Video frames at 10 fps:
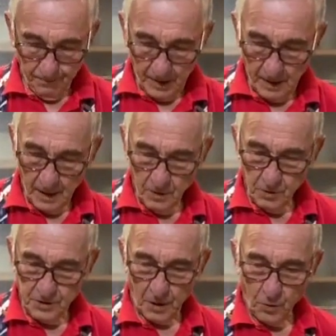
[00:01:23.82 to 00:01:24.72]
And I
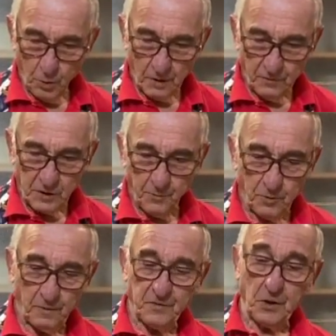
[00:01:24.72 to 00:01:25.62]
use 1/4
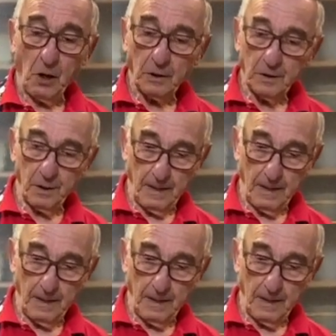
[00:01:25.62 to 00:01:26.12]
spoon of salt